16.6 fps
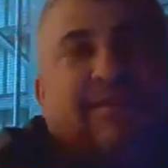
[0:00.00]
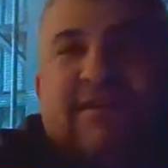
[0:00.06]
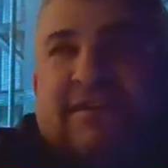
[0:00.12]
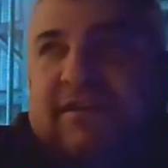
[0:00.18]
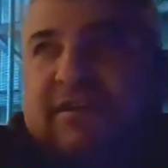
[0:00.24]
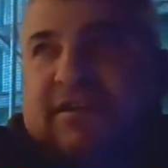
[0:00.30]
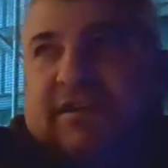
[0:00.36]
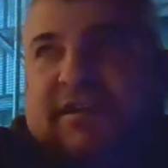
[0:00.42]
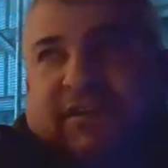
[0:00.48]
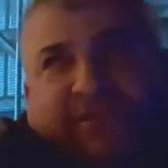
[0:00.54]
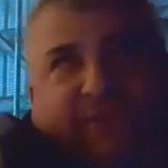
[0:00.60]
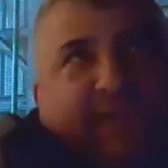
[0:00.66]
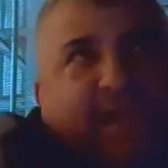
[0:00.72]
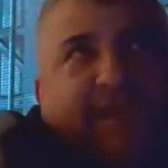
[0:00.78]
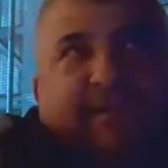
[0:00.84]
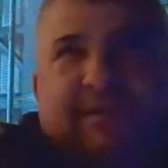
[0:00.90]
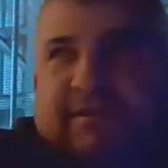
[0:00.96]
Yeah.
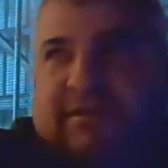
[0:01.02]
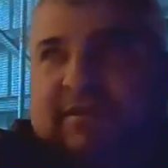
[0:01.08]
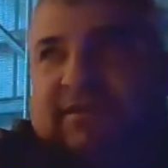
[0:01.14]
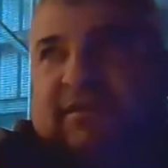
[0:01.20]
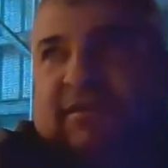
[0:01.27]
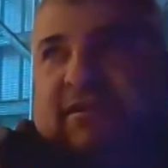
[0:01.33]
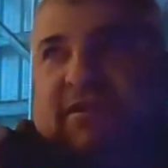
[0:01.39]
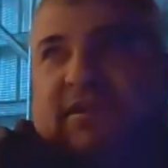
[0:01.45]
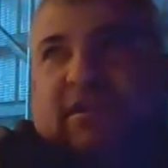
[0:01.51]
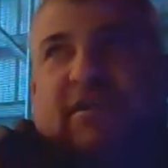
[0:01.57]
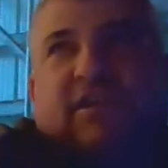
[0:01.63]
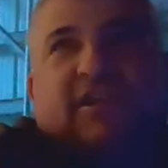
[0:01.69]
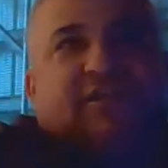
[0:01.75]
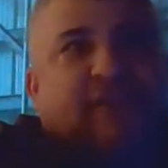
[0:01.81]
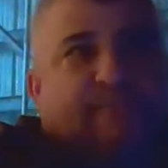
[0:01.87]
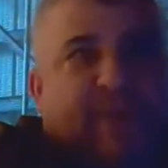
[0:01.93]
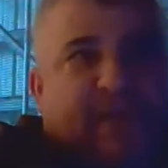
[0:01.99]
It's okay. Yeah.
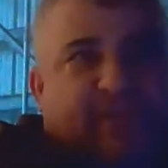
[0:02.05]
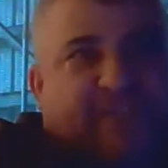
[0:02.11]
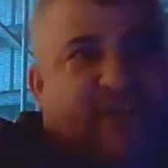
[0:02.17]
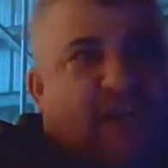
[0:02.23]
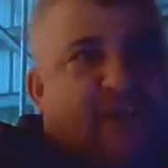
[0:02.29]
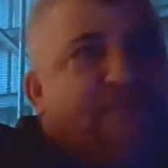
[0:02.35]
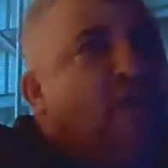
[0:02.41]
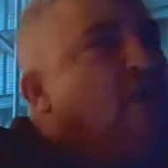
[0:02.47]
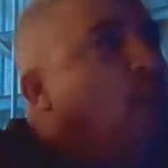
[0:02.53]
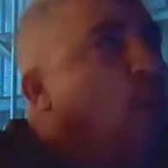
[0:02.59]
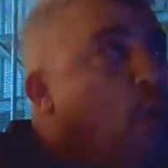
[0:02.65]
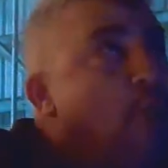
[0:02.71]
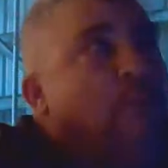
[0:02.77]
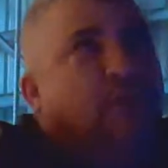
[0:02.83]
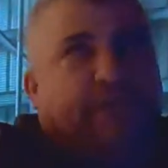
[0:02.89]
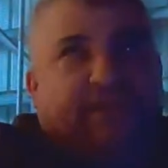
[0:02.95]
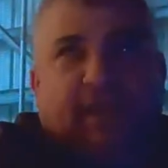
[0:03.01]
Is there better stuff?
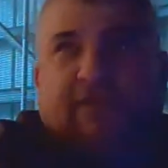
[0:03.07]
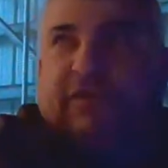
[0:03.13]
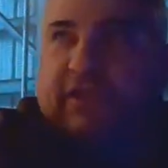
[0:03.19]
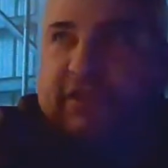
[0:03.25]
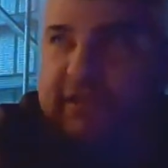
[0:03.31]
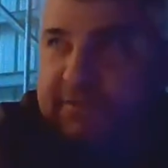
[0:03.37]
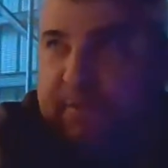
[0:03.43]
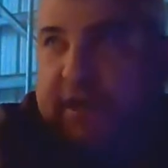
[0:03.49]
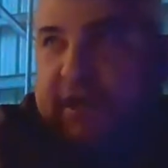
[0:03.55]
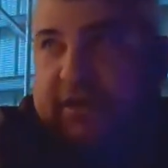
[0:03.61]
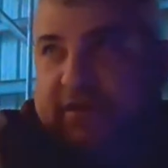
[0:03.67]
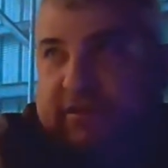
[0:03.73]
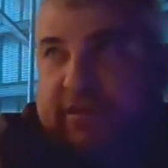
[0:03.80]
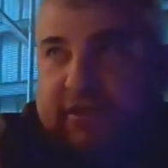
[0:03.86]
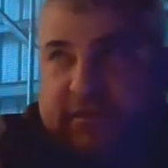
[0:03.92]
Almost everything is better.